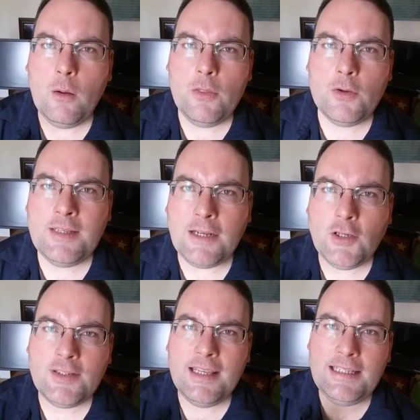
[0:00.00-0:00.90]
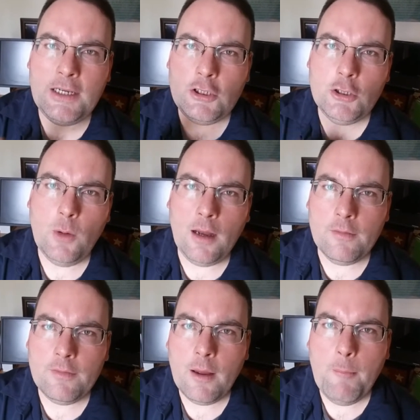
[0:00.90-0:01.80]
there's not just this issue
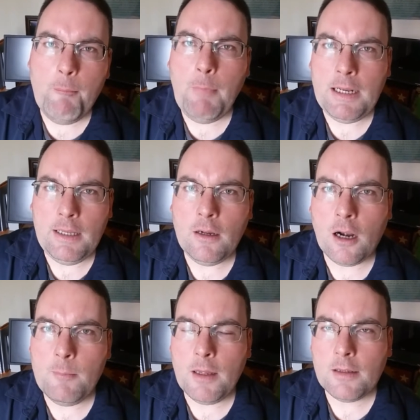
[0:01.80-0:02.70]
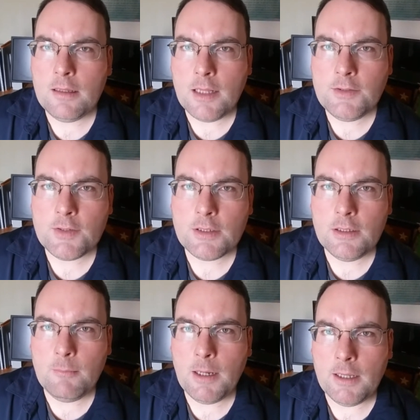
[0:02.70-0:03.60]
of money karma. Let's just
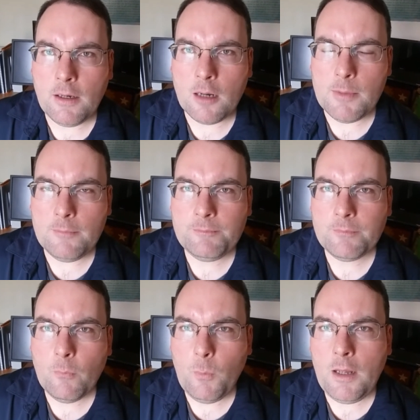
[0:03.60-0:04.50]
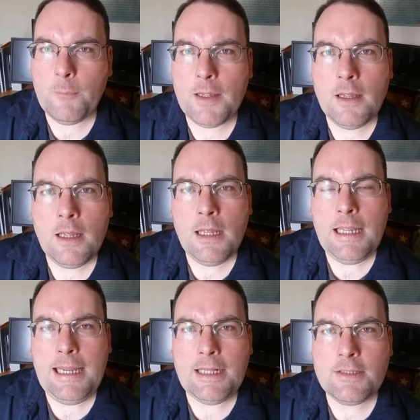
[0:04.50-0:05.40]
clear money karma. Well,
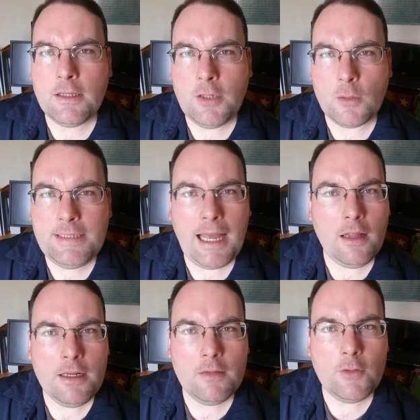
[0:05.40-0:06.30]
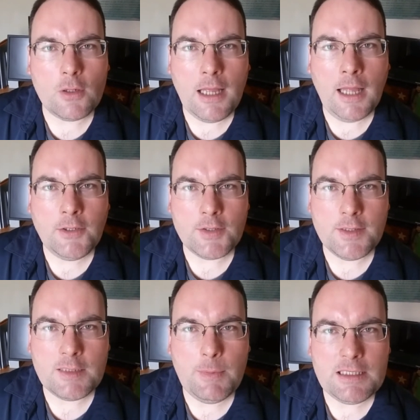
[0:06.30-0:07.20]
it's the totality of your
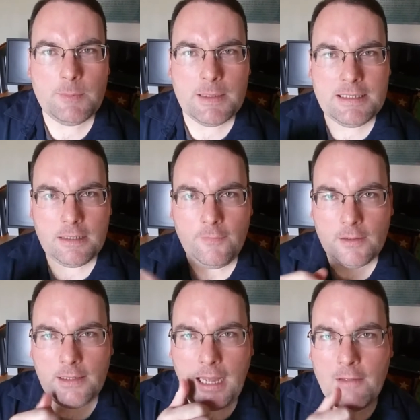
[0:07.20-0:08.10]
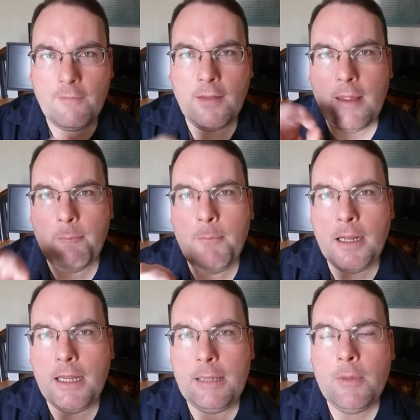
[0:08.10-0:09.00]
consciousness, but specifically I find that
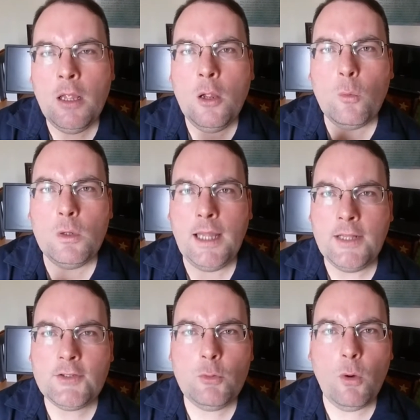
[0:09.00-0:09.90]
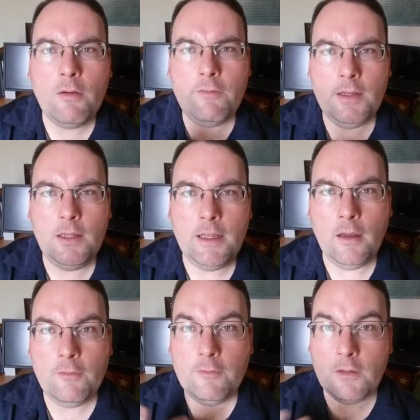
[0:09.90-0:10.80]
money relates to our feeling
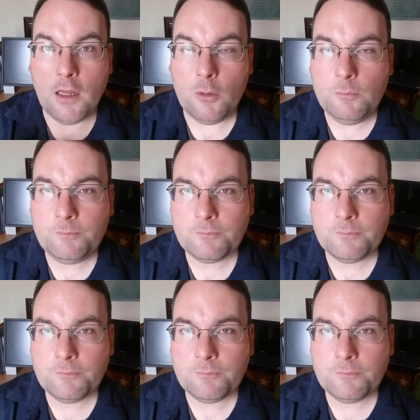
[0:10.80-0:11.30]
of flow.